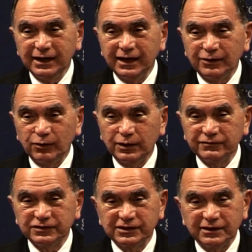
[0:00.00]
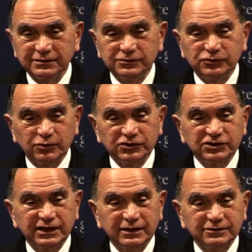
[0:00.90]
and all of a sudden,
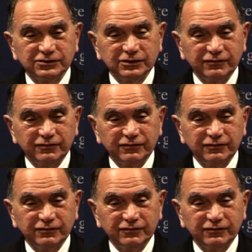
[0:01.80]
Georgetown's